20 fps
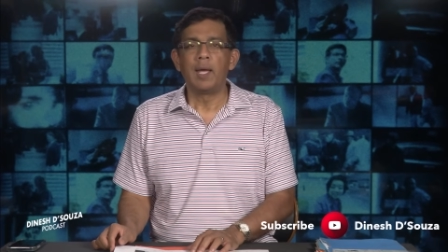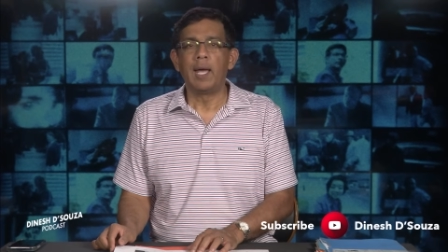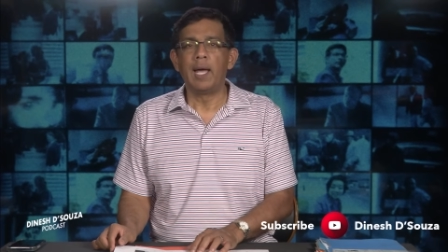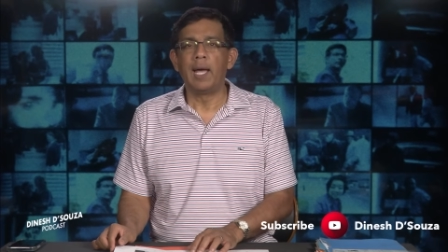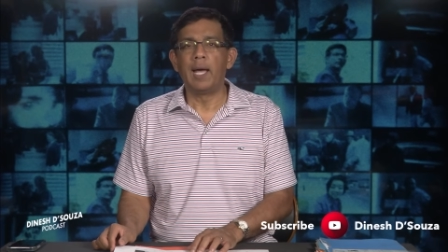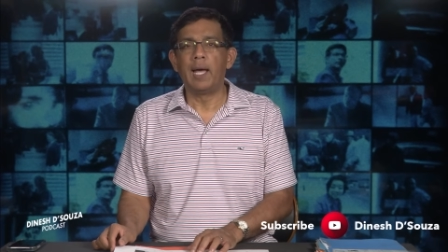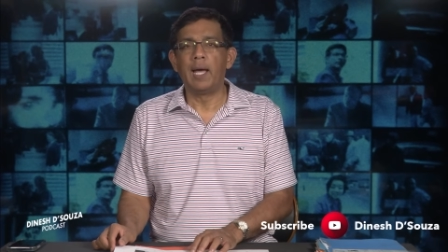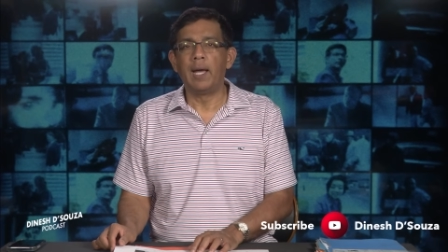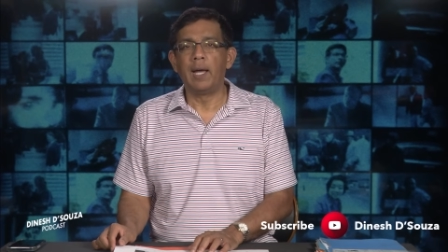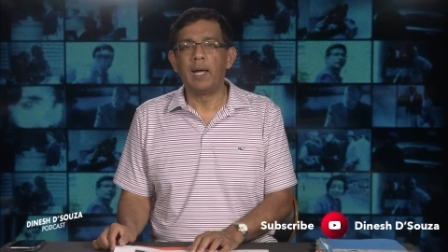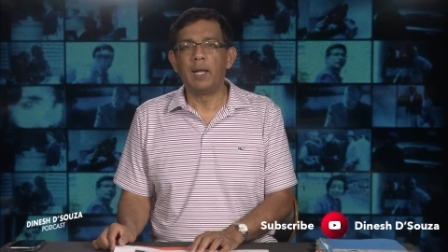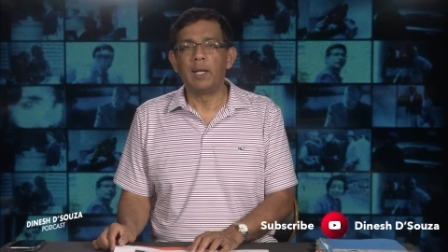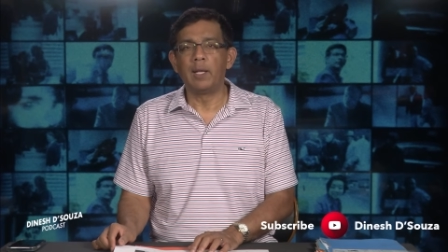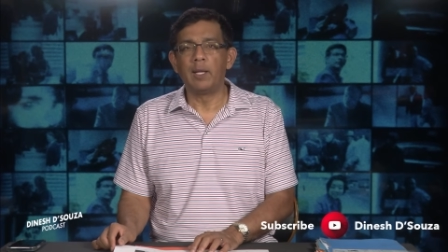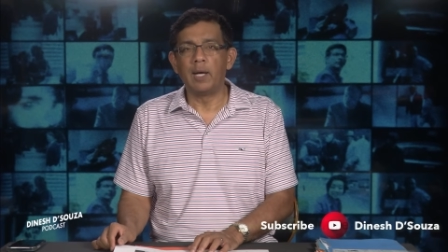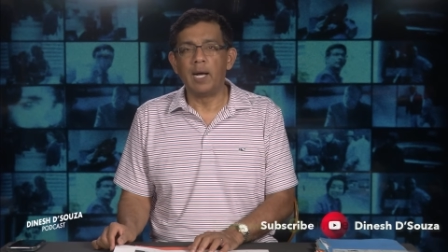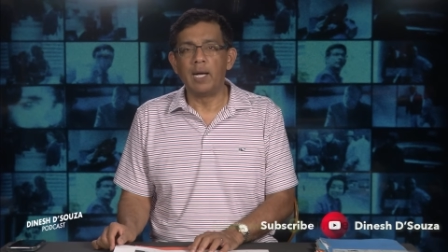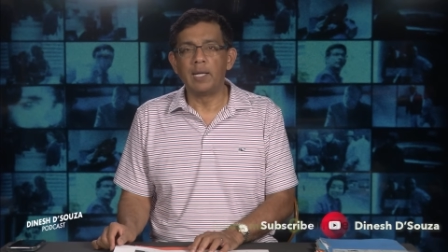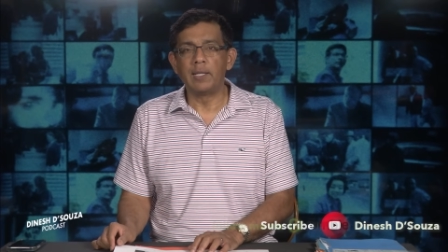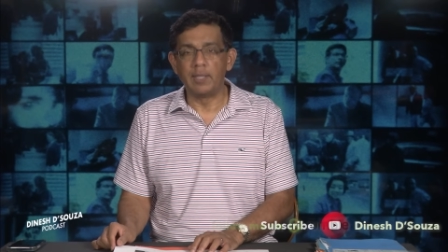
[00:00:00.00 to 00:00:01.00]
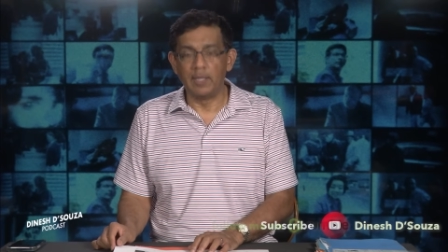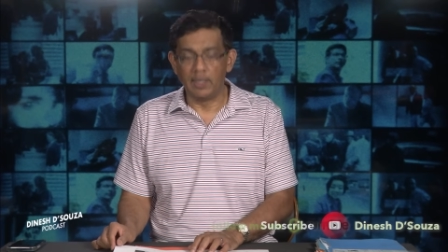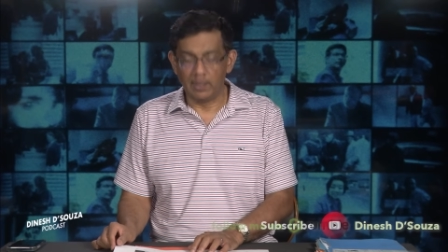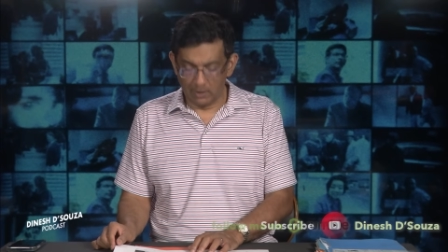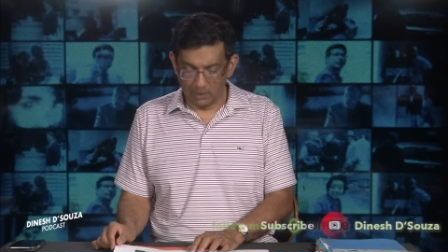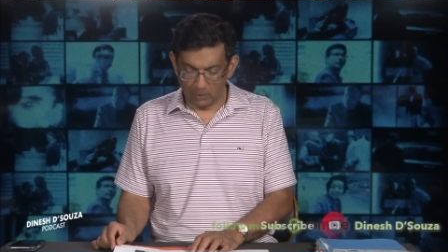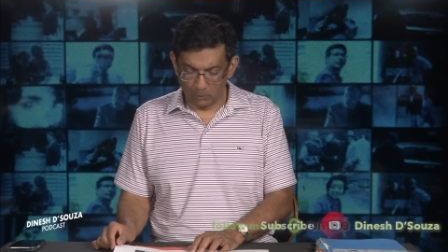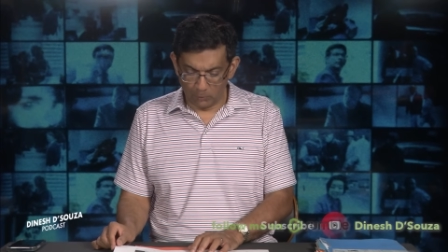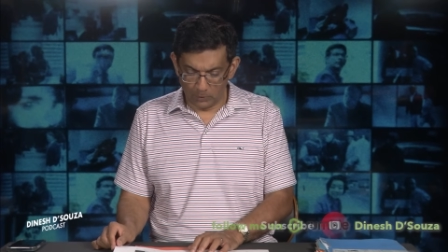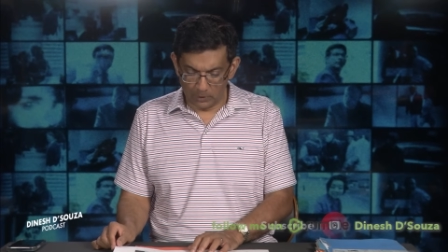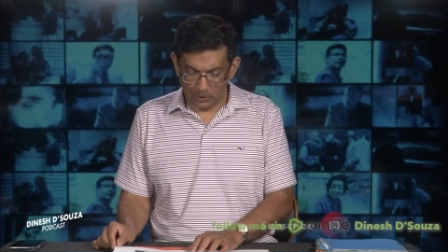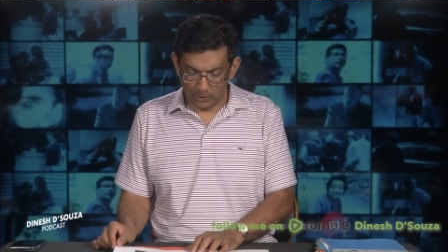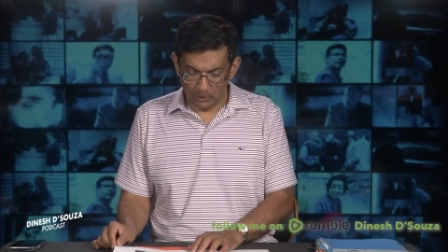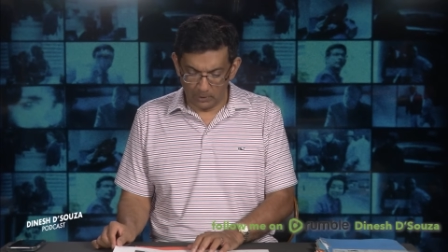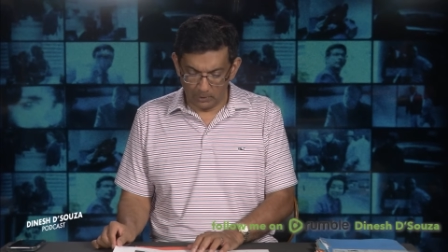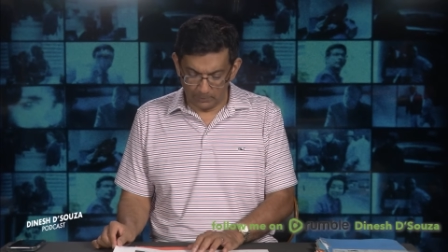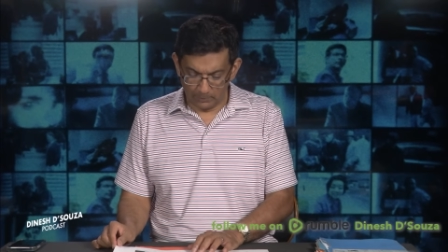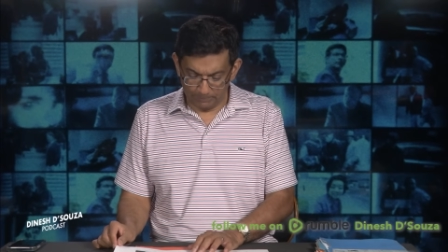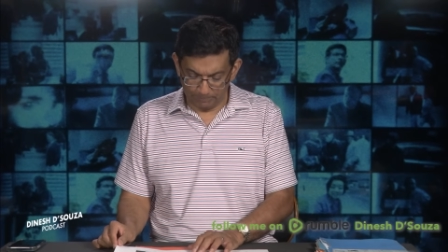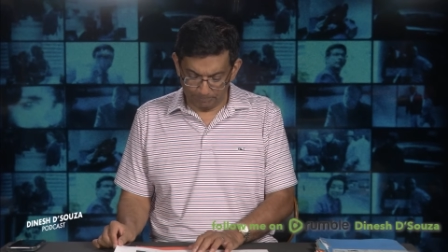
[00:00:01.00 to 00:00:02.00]
And I think it
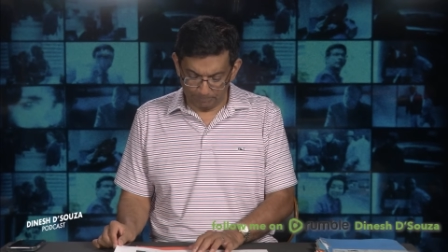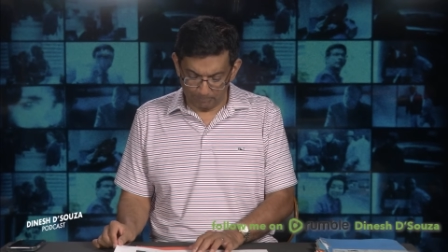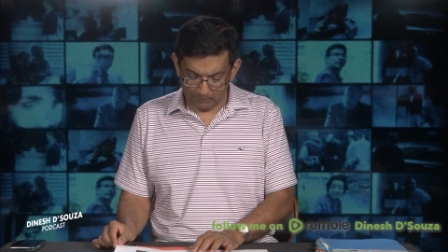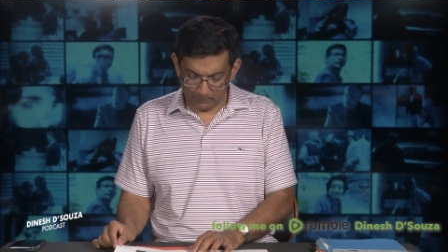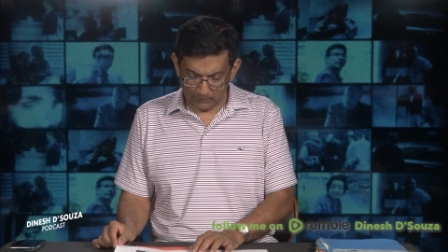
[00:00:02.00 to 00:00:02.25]
will